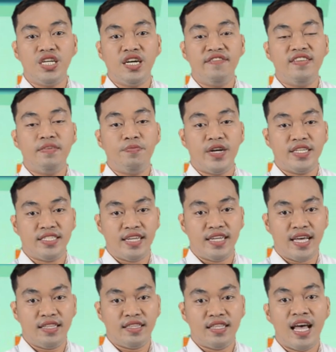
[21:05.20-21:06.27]
of the
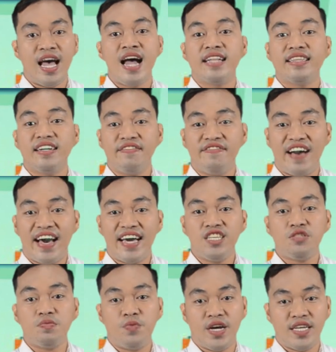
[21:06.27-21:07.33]
president, the vice
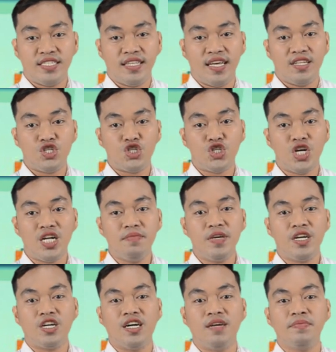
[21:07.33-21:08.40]
president shall
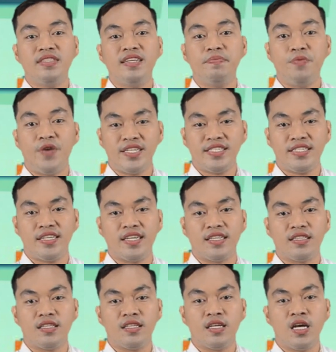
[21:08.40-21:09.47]
become the president.
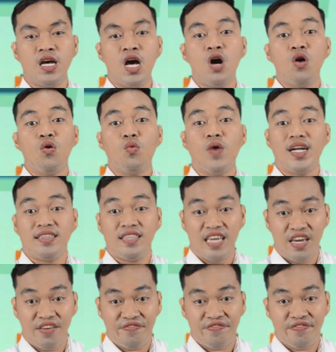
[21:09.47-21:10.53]
What
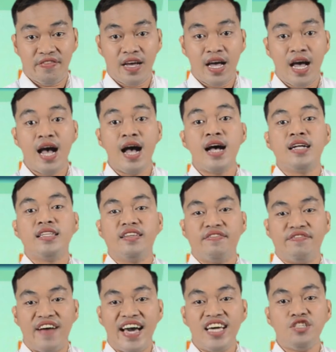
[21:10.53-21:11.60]
if the
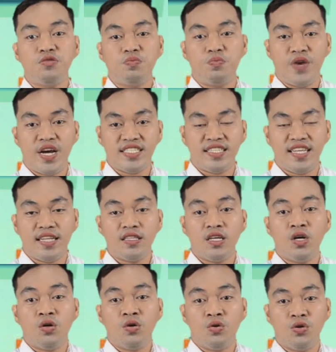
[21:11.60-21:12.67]
vice president
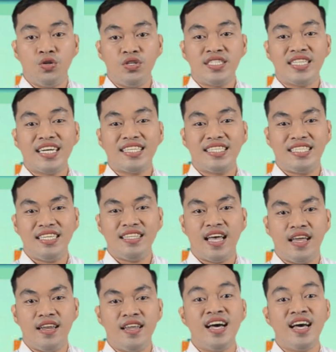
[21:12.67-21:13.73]
who
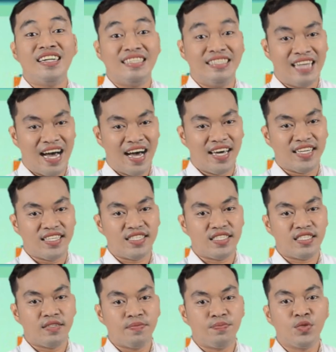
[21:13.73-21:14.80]
succeeded
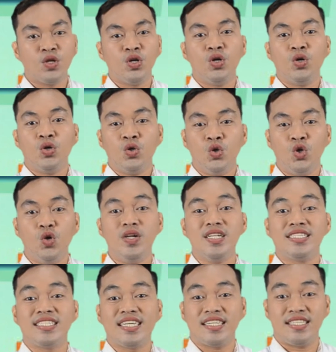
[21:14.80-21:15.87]
dies? Who will
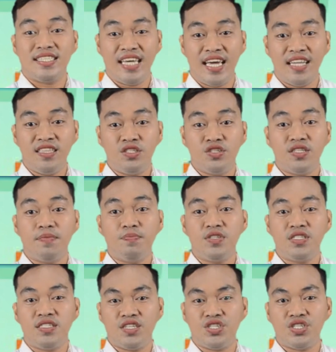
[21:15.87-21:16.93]
succeed to the
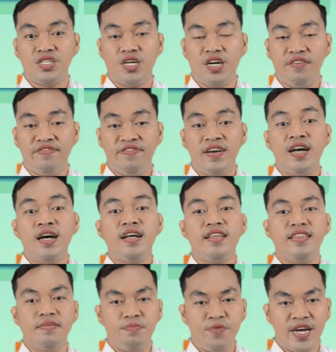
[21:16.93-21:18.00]
position of
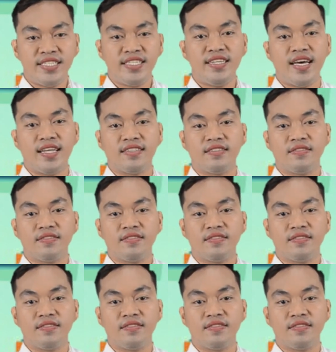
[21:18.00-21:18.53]
the president?